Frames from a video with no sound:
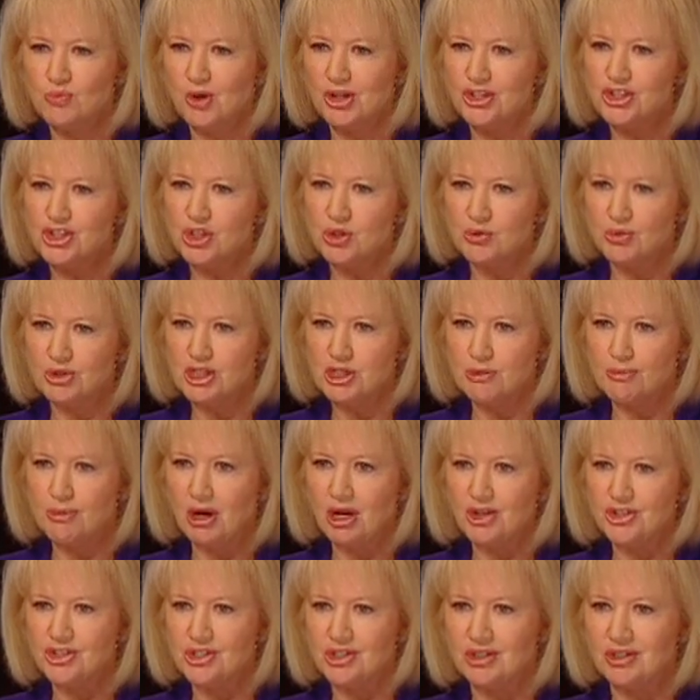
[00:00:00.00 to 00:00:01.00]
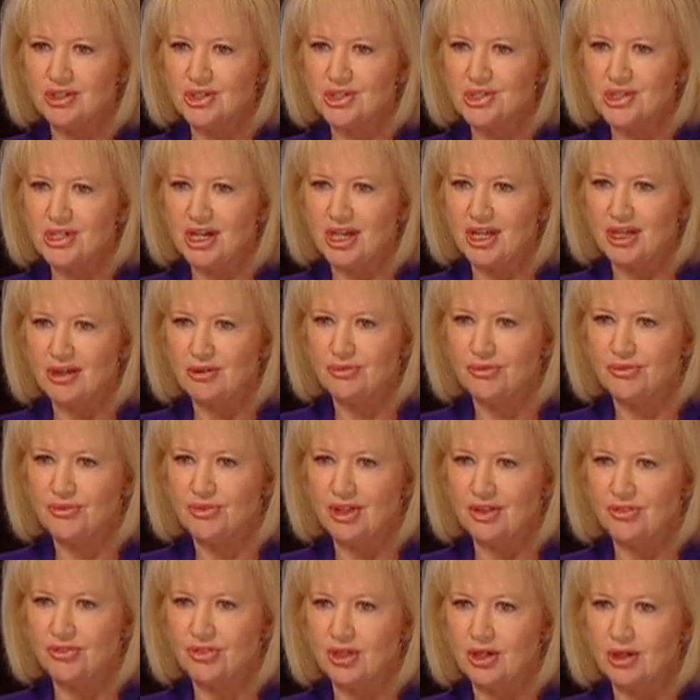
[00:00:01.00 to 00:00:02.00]
What's your response to this kind of
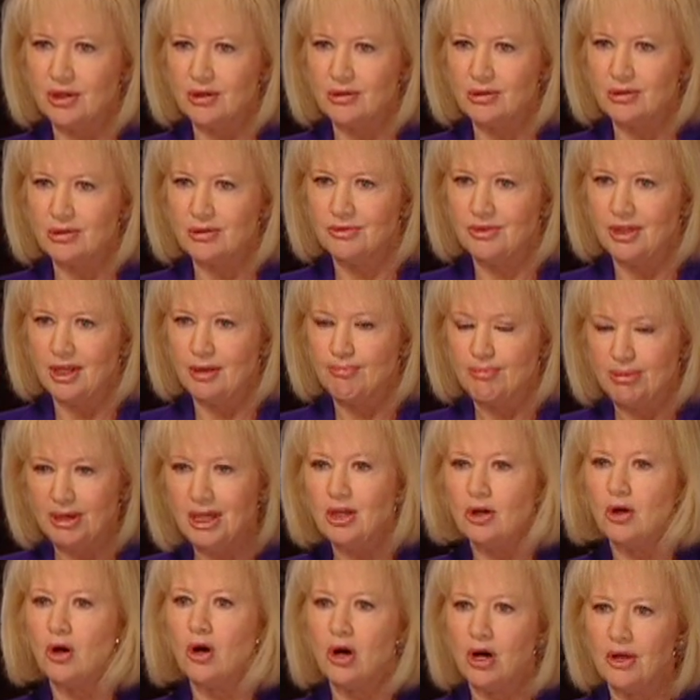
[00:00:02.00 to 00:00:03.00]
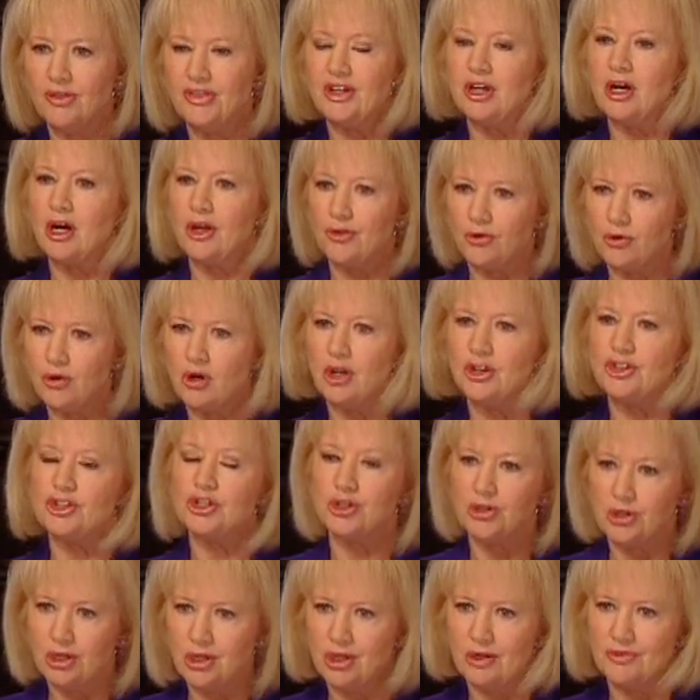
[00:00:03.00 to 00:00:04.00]
that they're they beat all the other
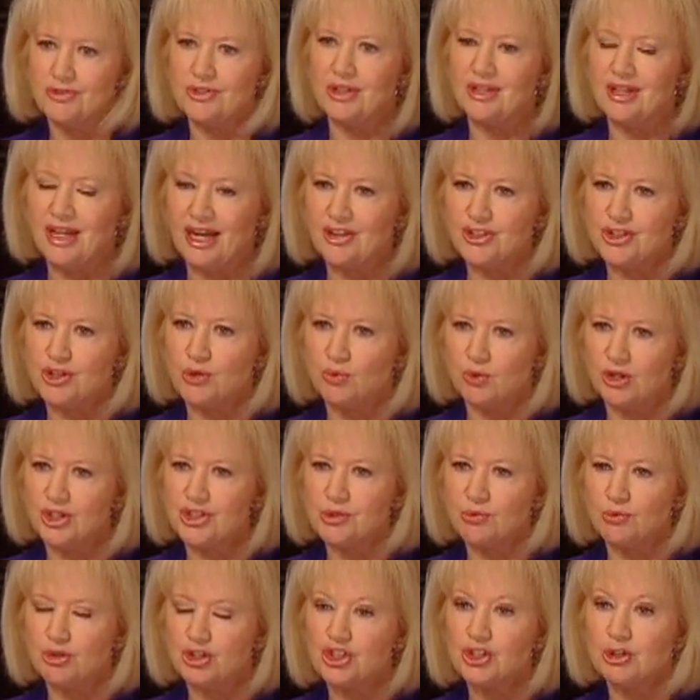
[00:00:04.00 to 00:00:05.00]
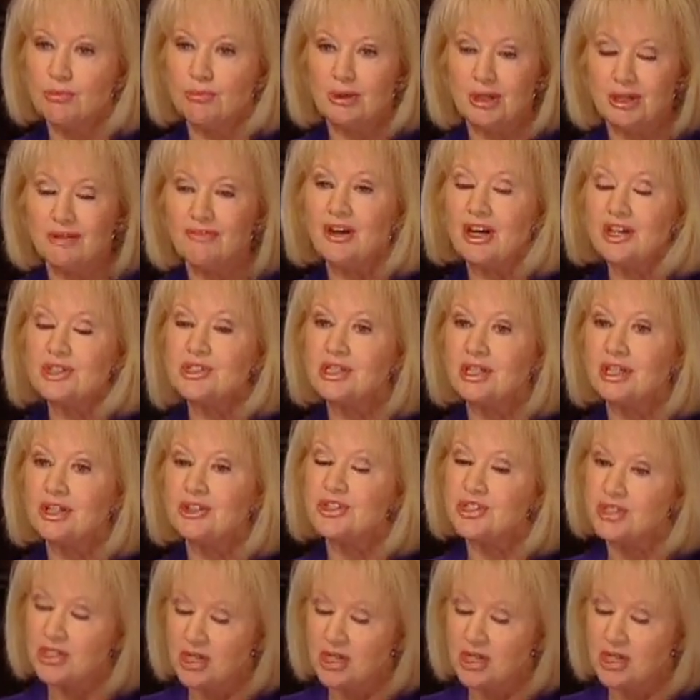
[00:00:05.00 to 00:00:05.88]
alternatives, and that's the reason we should be investing in